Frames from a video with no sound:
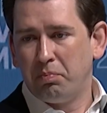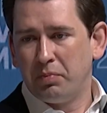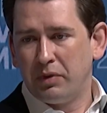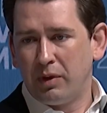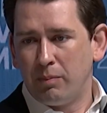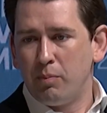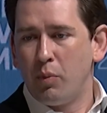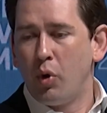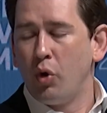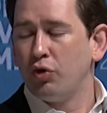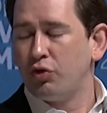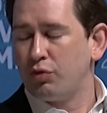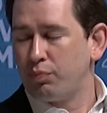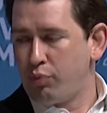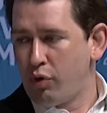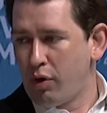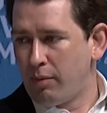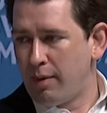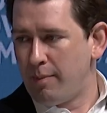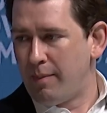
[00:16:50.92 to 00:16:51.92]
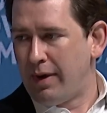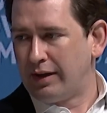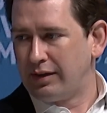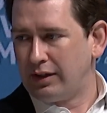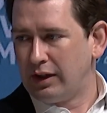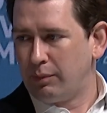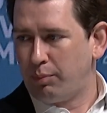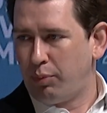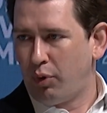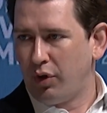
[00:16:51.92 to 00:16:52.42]
the most
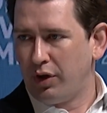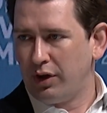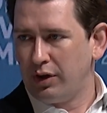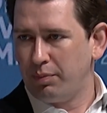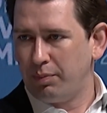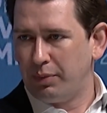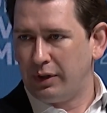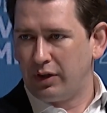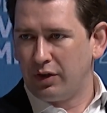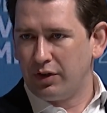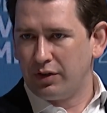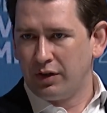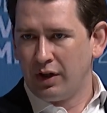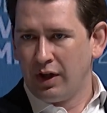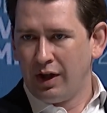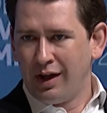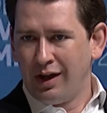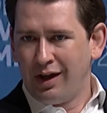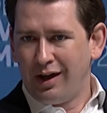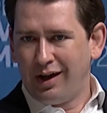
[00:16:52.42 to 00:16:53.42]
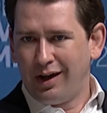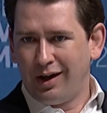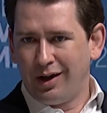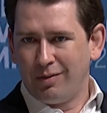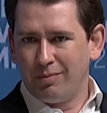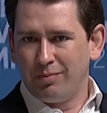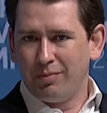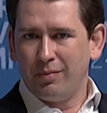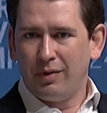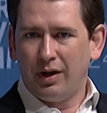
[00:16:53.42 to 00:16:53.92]
problematic point because
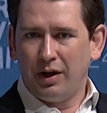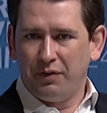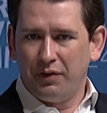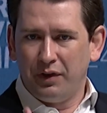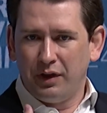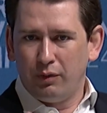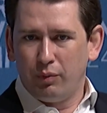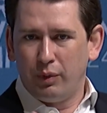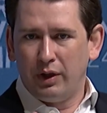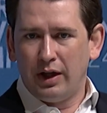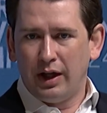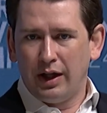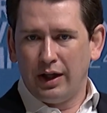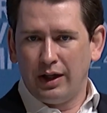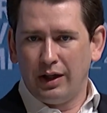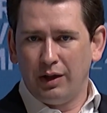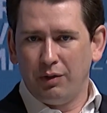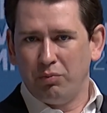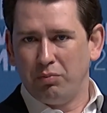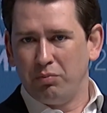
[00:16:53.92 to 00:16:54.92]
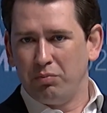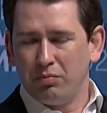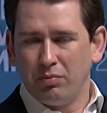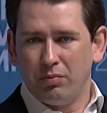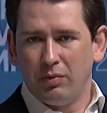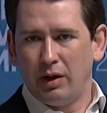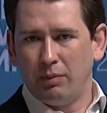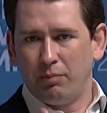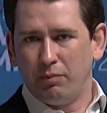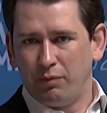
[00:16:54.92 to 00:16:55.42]
um, I think when I,
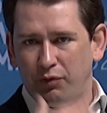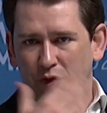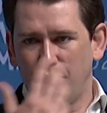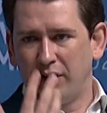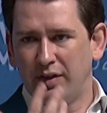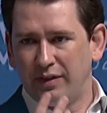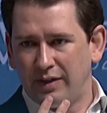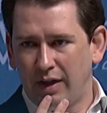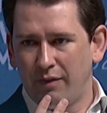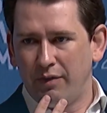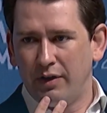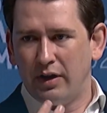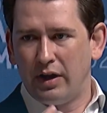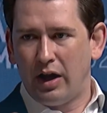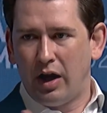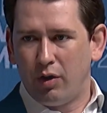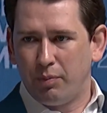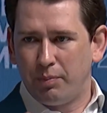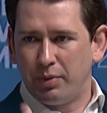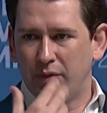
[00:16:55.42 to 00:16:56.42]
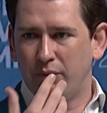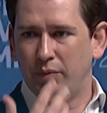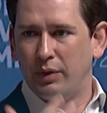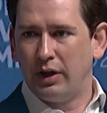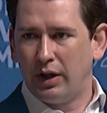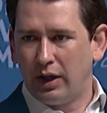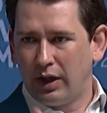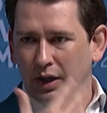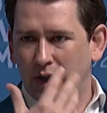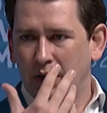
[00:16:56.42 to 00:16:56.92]
I'm 37 now, but
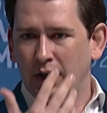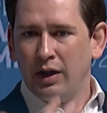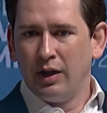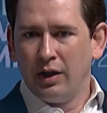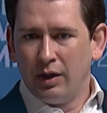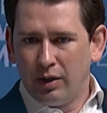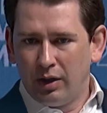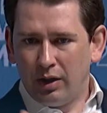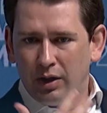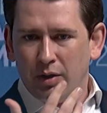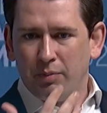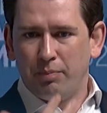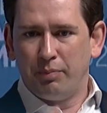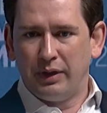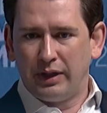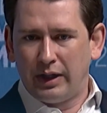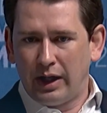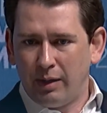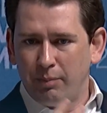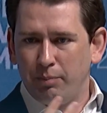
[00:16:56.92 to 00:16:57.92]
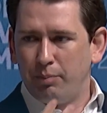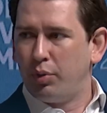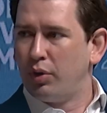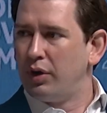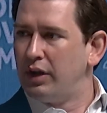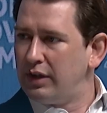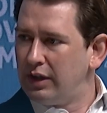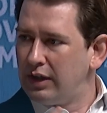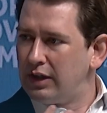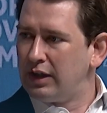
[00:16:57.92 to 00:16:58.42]
when I uh, became
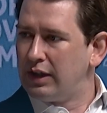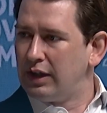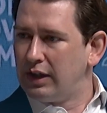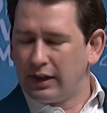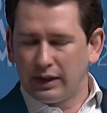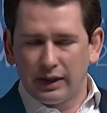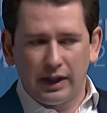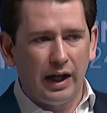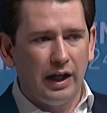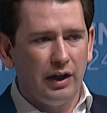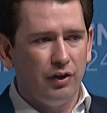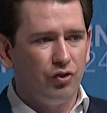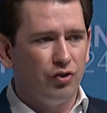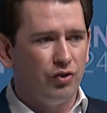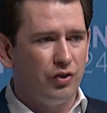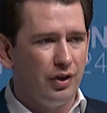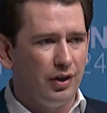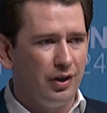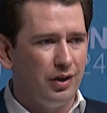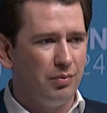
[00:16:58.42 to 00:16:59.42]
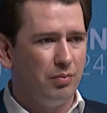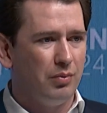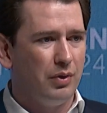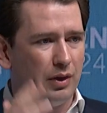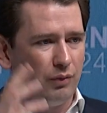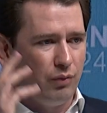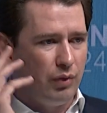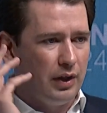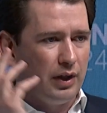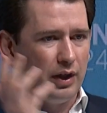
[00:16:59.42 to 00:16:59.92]
politically engaged um,
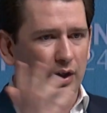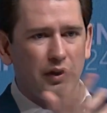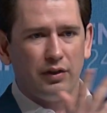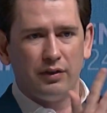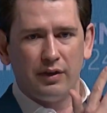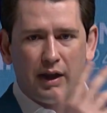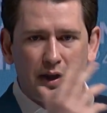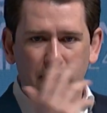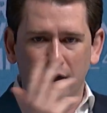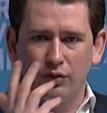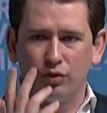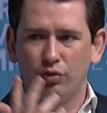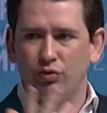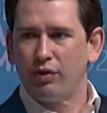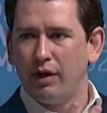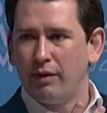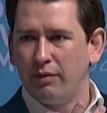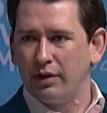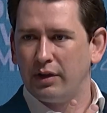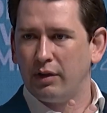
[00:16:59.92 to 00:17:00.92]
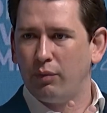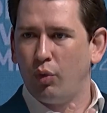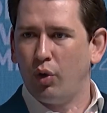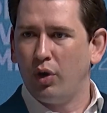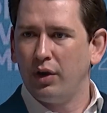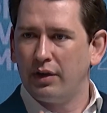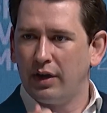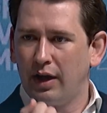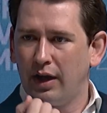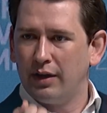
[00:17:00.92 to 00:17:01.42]
and when I started to travel the
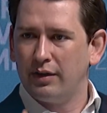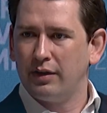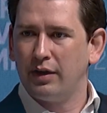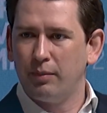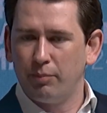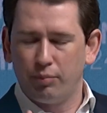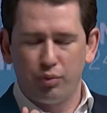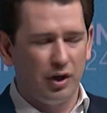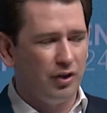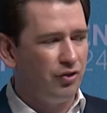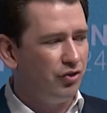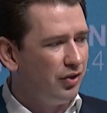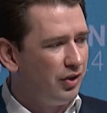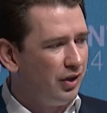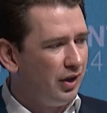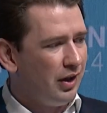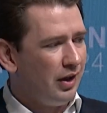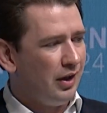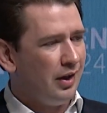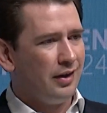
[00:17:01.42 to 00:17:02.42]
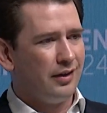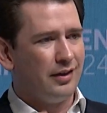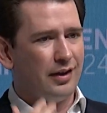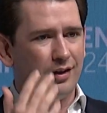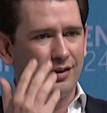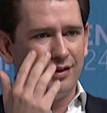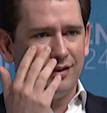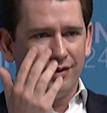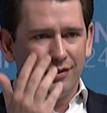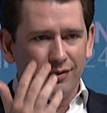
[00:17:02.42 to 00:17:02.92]
world, I had the impression
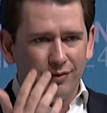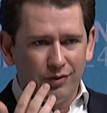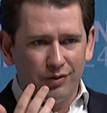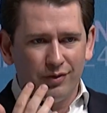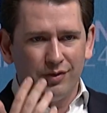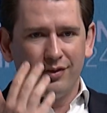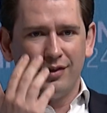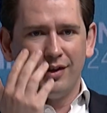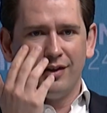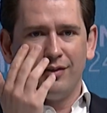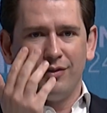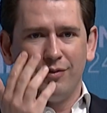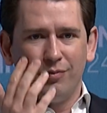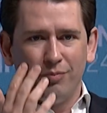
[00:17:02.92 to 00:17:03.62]
that, that